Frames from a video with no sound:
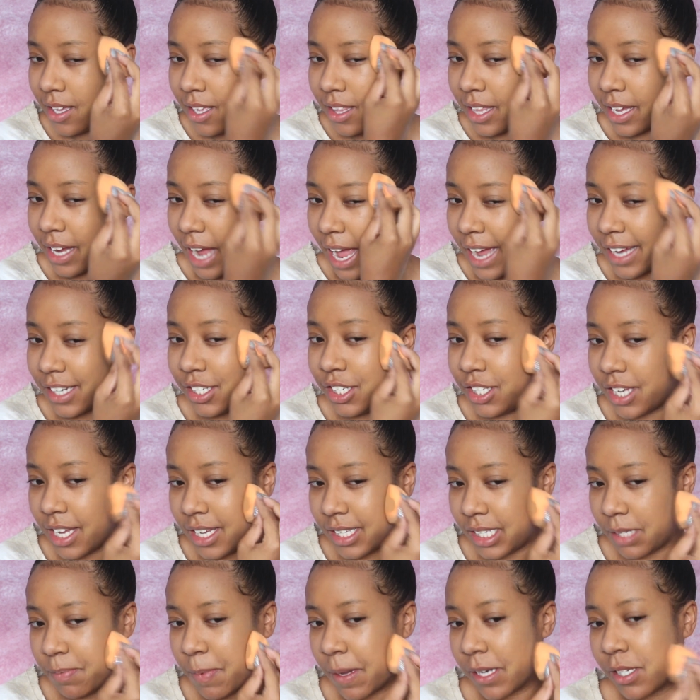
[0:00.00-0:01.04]
Like, I
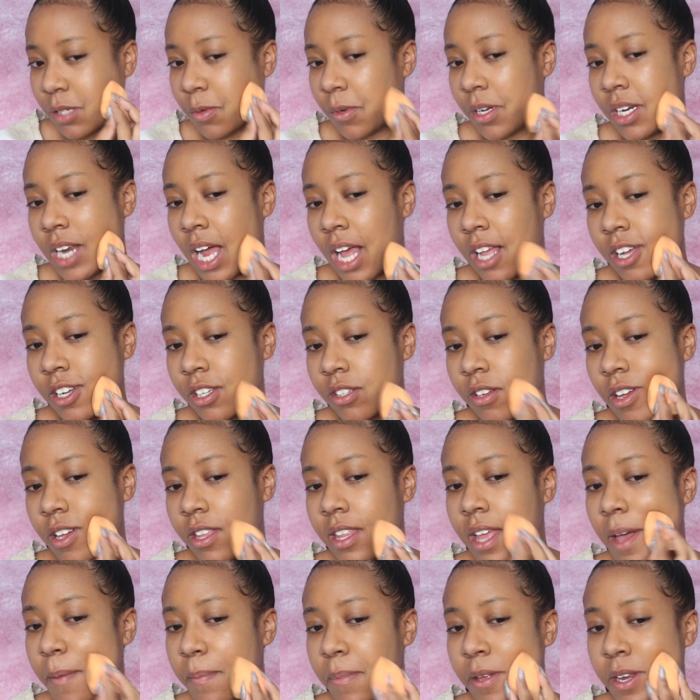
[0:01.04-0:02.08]
did spend $20 on
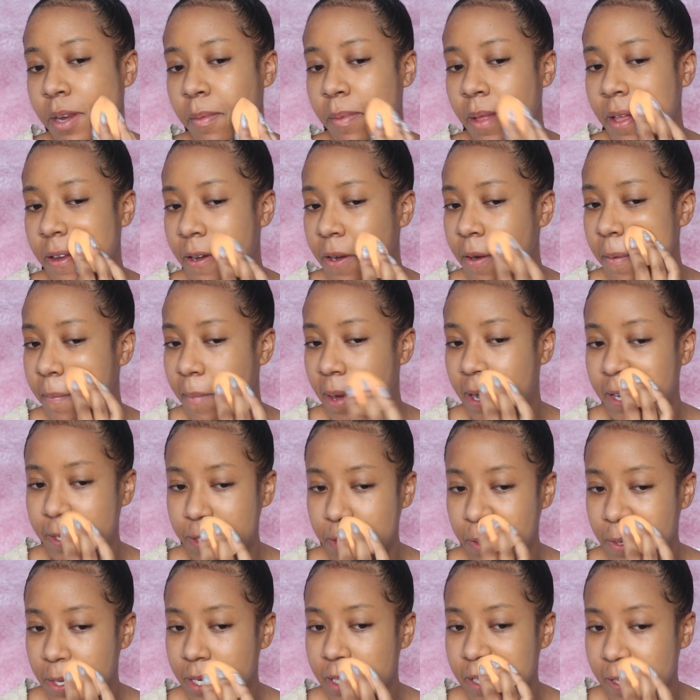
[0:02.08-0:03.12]
that beauty blender. Mind
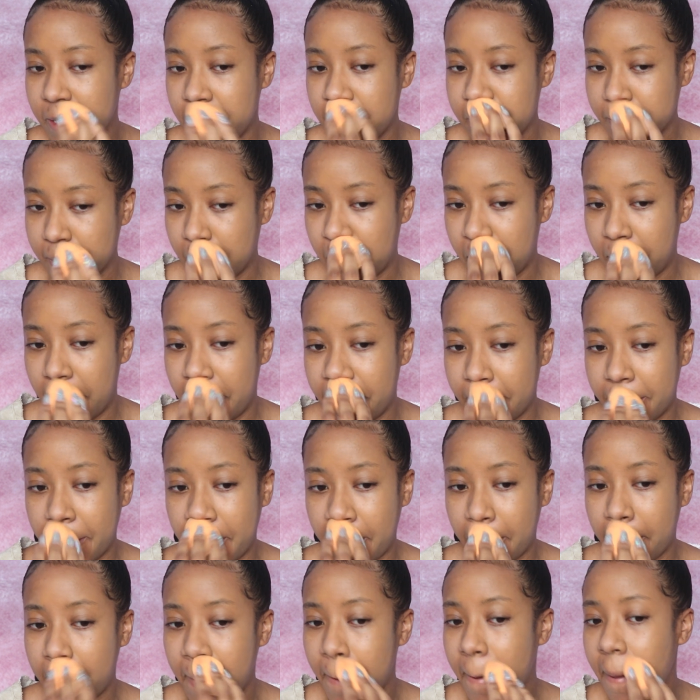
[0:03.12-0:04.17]
you, it is
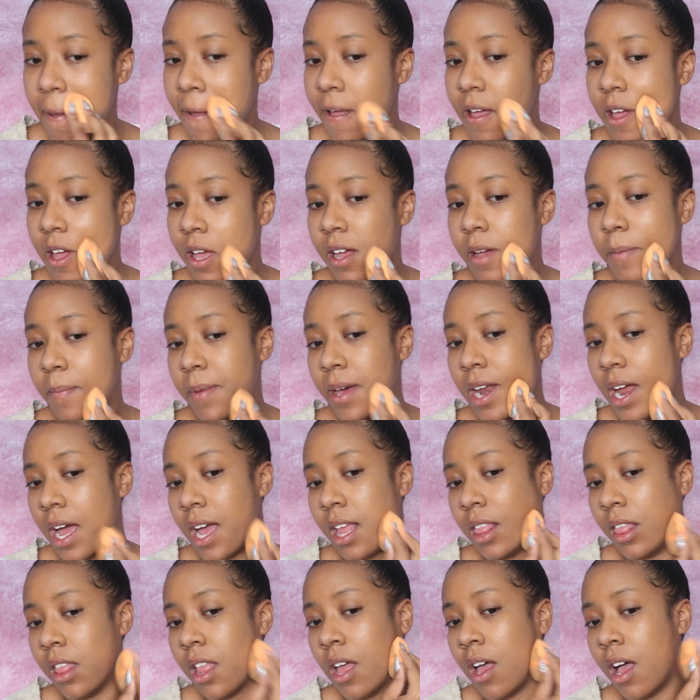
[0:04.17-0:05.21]
amazing. But I
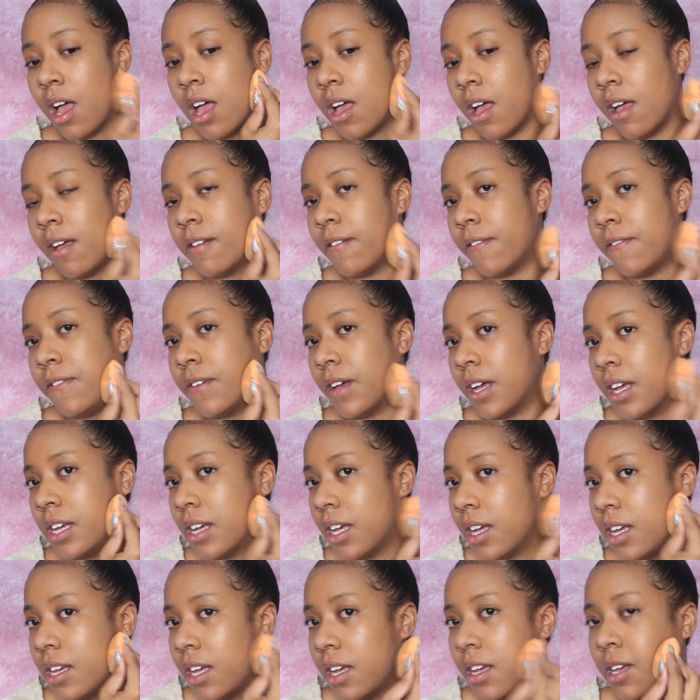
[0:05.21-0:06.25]
love
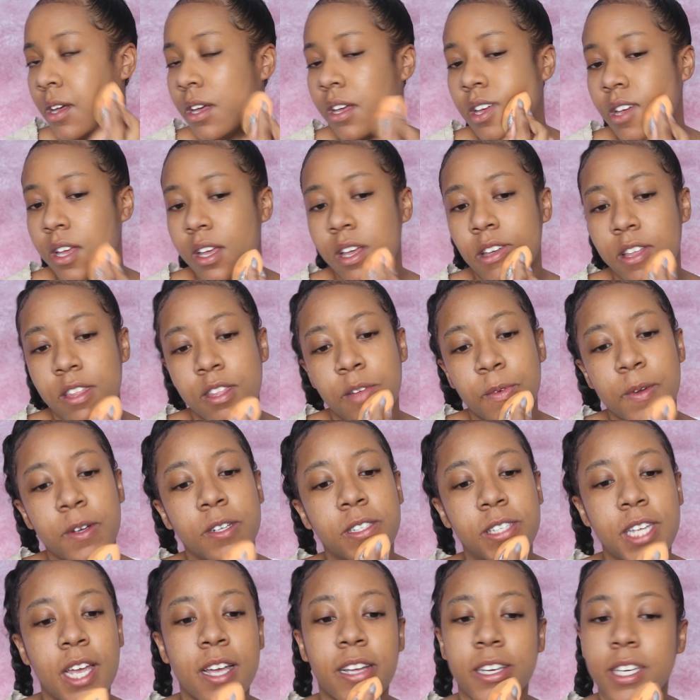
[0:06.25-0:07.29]
the Real
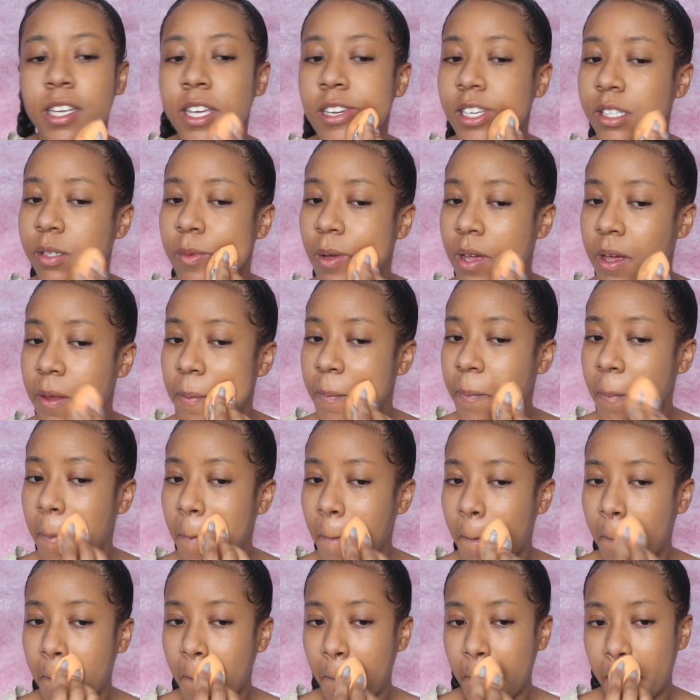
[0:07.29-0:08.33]
Techniques one.
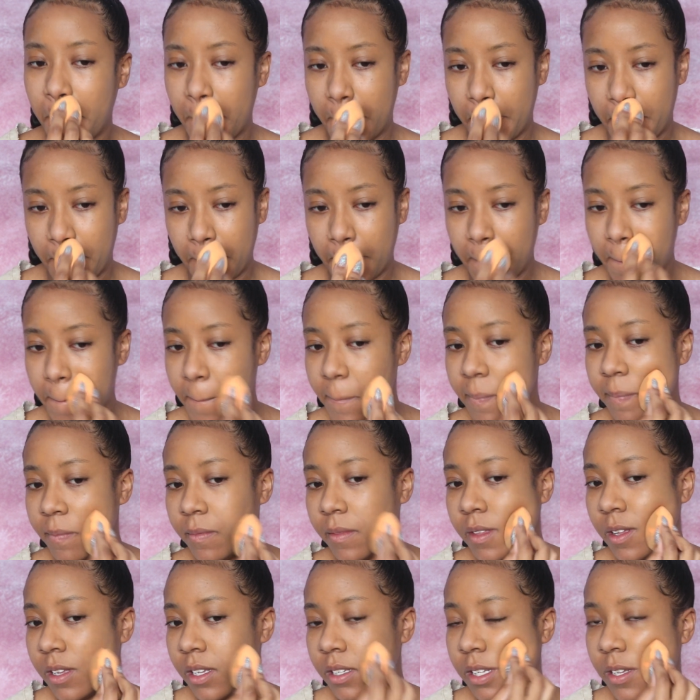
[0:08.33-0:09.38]

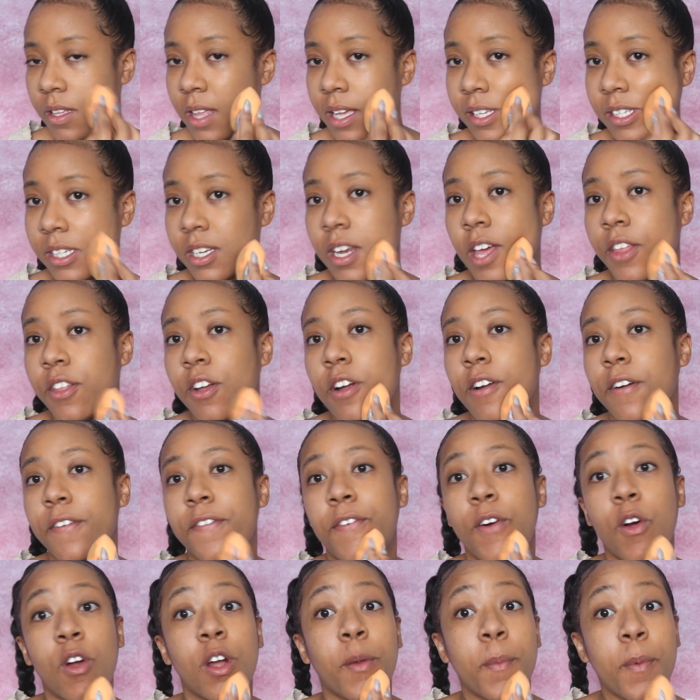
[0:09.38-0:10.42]
So that's another
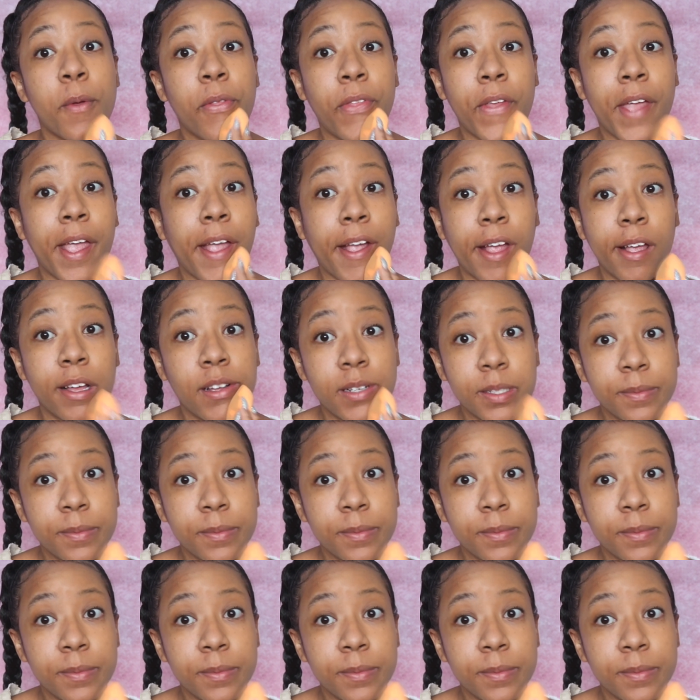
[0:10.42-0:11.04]
affordable thing.